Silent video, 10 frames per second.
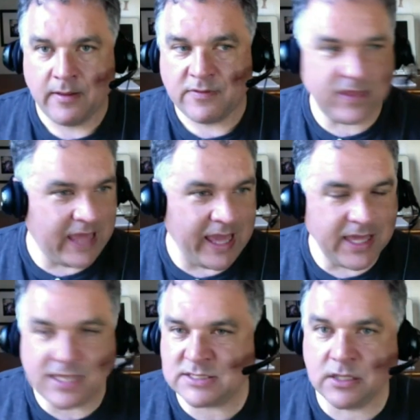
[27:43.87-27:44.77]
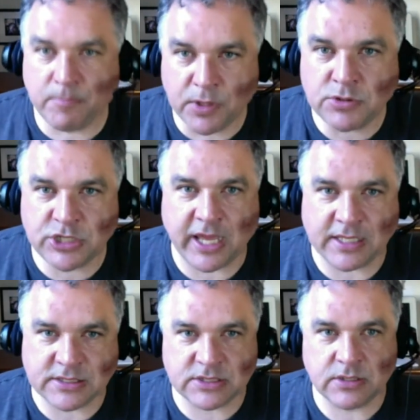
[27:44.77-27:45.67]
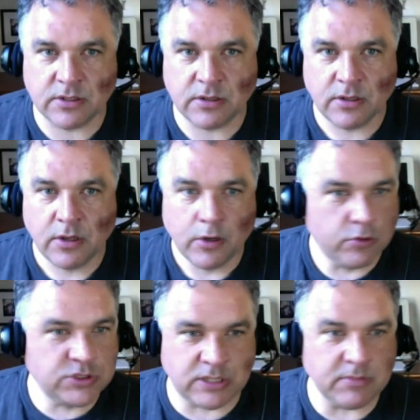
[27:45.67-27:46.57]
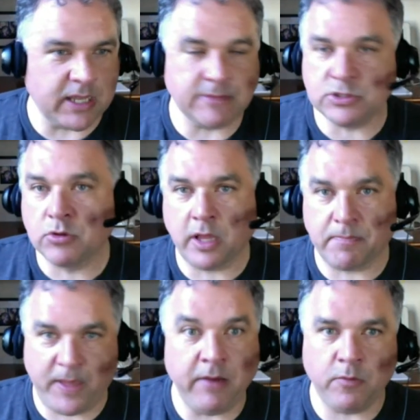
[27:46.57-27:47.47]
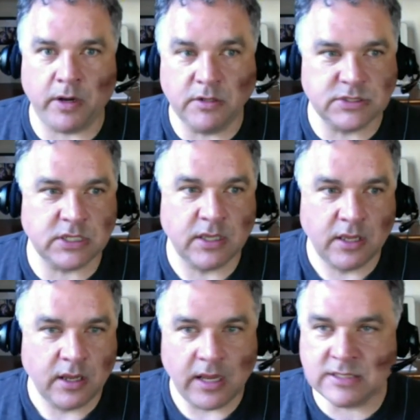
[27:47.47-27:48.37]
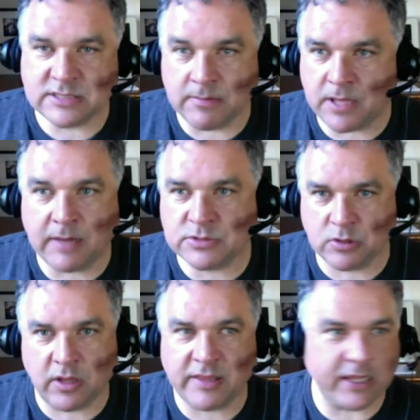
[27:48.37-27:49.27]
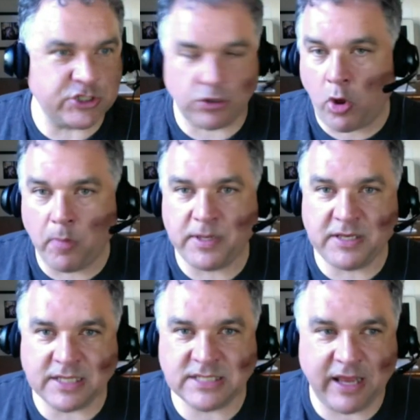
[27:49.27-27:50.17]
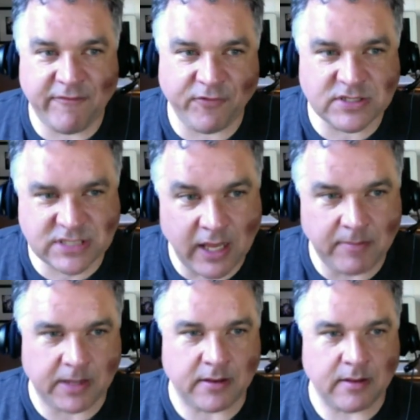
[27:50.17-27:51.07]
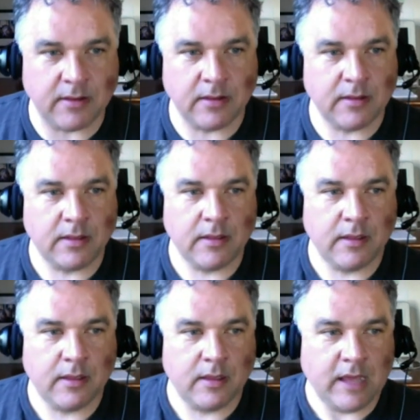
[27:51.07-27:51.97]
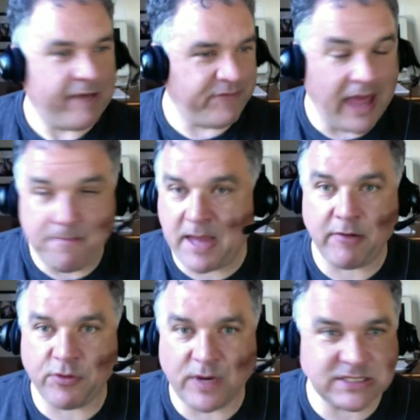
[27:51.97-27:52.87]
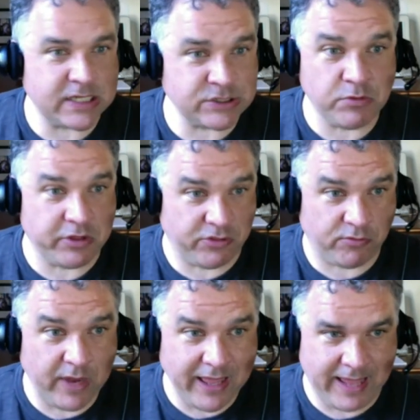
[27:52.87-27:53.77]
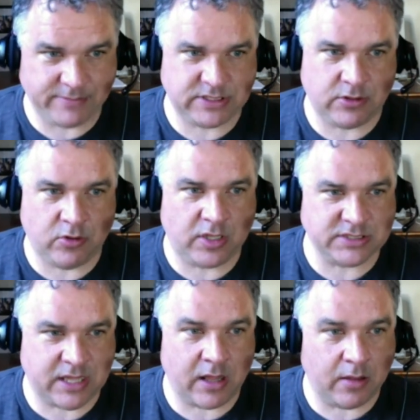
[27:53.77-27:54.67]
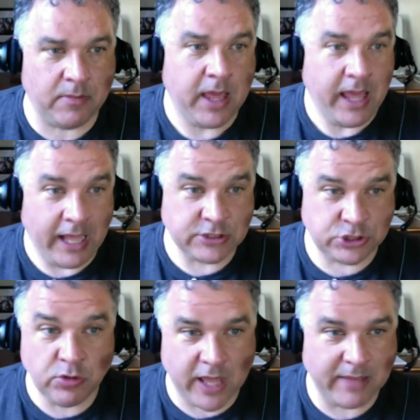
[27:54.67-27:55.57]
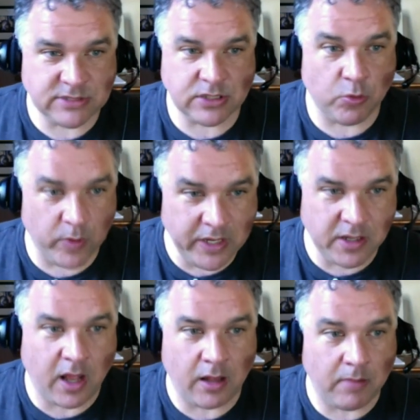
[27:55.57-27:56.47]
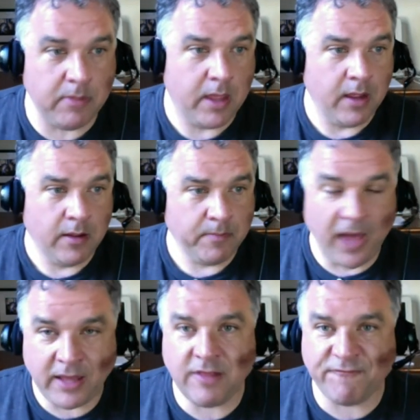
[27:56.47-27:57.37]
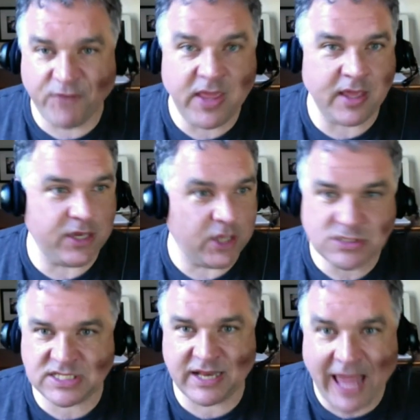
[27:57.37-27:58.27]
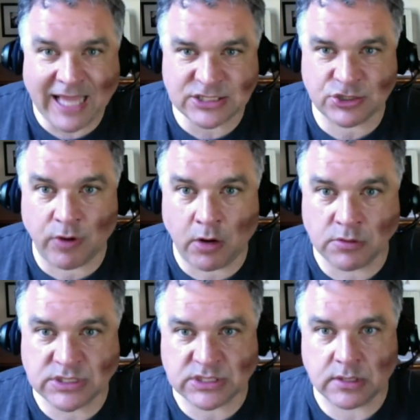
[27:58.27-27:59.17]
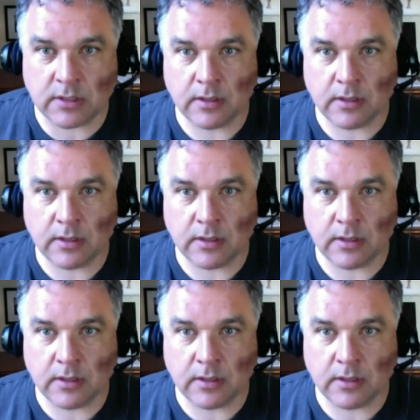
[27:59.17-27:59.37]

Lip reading: The Yankees and the Blue Jays, who sometimes look like pennant winners and sometimes look like they should all be designated for assignment. And for that matter, the Red Sox are only three games in the loss column and two games in the win column behind the freaking Houston Astros.